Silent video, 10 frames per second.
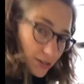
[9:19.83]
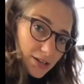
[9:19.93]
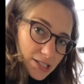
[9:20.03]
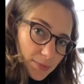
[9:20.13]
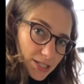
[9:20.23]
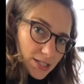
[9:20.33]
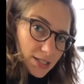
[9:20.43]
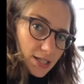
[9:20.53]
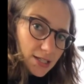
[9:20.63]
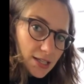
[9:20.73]

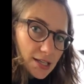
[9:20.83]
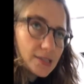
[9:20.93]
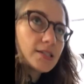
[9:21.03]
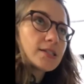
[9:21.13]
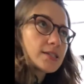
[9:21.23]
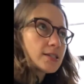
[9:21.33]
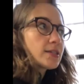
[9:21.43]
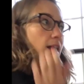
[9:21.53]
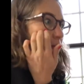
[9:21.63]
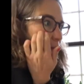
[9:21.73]
especially in Kansas,
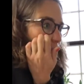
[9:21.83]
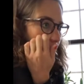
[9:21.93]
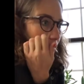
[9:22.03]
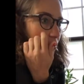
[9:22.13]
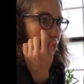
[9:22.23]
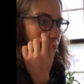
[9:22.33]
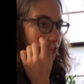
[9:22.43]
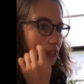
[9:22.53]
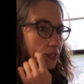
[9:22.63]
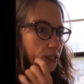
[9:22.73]
that it is really
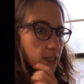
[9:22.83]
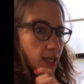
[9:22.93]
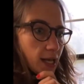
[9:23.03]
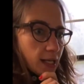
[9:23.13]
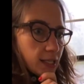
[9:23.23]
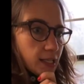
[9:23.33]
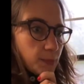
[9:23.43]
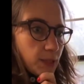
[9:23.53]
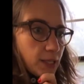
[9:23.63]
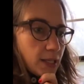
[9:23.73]
good at
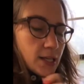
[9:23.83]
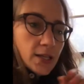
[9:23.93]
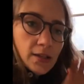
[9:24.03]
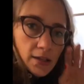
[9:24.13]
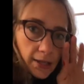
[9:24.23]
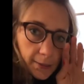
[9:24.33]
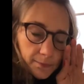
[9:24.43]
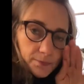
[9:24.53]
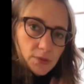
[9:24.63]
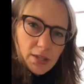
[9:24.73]
keeping
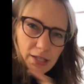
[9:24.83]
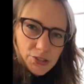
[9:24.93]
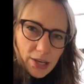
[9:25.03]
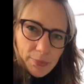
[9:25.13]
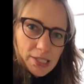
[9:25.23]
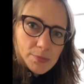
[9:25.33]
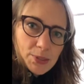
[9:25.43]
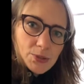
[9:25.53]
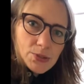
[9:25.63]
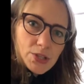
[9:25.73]
the Japanese
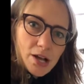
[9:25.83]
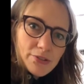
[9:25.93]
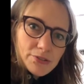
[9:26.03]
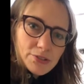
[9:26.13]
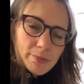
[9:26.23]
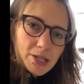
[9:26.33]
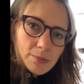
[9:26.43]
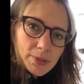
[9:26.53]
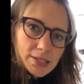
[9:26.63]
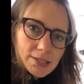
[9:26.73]
beetles off of tomato
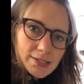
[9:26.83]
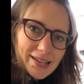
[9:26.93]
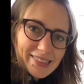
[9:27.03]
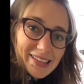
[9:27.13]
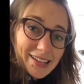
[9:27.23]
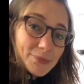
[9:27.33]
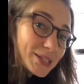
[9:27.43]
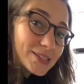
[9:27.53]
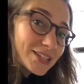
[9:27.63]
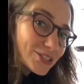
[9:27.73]
plants, and because
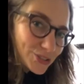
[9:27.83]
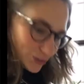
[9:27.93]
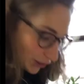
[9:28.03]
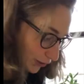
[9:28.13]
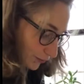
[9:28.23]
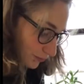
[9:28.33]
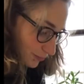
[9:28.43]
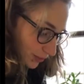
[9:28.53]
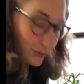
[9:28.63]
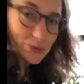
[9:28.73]
they just love the
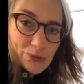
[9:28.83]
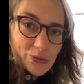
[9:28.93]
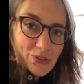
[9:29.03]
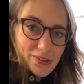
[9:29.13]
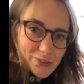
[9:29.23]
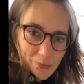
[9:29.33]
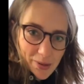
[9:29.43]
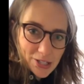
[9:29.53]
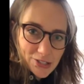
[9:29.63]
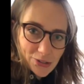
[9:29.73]
marigolds so
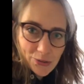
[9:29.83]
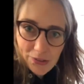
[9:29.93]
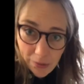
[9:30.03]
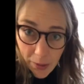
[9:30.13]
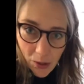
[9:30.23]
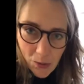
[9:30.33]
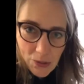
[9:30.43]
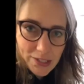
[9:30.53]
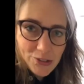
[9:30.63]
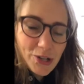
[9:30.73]
much. So this is a marigold
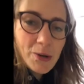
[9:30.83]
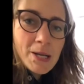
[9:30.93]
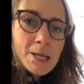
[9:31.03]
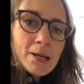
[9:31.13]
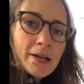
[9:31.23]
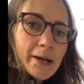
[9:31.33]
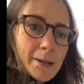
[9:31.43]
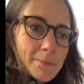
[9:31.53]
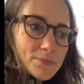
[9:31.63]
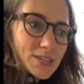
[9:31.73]
intro.
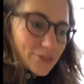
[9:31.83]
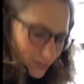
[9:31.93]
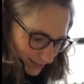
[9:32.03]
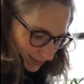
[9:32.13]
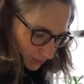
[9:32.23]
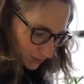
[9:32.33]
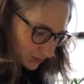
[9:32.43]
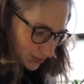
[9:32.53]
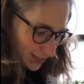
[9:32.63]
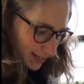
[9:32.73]
In fact, they sort of
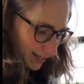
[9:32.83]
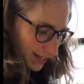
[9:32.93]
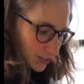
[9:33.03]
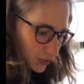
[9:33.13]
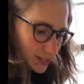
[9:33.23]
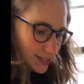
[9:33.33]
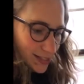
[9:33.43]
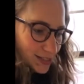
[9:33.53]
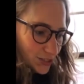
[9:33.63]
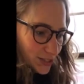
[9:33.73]
just like, it's crazy,
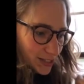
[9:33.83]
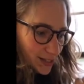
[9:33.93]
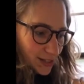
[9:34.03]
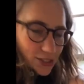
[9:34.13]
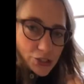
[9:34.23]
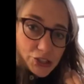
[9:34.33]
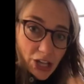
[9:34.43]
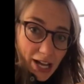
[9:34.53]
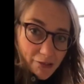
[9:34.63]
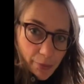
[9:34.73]
just they like
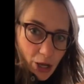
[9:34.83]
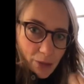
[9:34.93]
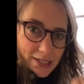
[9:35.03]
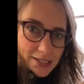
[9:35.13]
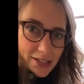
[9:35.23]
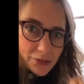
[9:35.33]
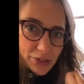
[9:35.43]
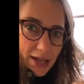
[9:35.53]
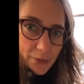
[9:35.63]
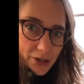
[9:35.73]
dive bomb into the
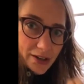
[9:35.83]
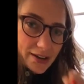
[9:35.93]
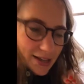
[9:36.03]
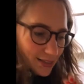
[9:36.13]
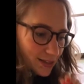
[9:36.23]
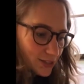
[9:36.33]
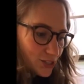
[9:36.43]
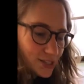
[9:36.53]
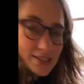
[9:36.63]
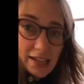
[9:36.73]
flower and then just
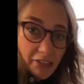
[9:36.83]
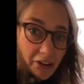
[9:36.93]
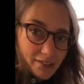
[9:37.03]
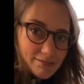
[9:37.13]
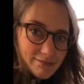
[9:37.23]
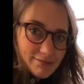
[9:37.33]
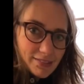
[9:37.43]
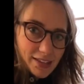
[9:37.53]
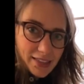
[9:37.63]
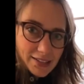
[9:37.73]
stay there, and
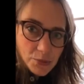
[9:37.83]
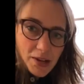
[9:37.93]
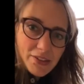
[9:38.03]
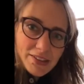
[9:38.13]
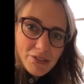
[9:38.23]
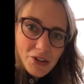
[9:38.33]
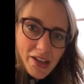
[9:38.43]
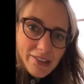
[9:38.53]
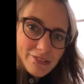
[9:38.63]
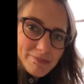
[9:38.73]
that's how they live their
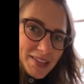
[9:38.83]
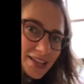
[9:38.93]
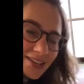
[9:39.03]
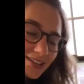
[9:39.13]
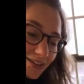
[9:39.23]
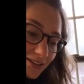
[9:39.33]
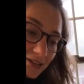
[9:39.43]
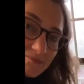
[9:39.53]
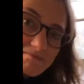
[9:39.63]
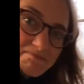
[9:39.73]

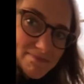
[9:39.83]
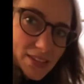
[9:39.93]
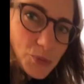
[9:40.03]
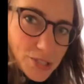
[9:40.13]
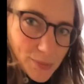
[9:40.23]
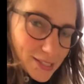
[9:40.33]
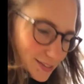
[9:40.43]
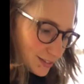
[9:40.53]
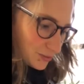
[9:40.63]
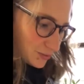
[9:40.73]
life. Which means that they
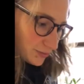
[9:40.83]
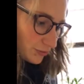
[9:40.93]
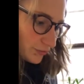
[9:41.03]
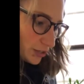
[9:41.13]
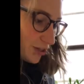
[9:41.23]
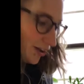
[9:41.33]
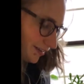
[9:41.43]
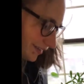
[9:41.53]
don't live for very long, I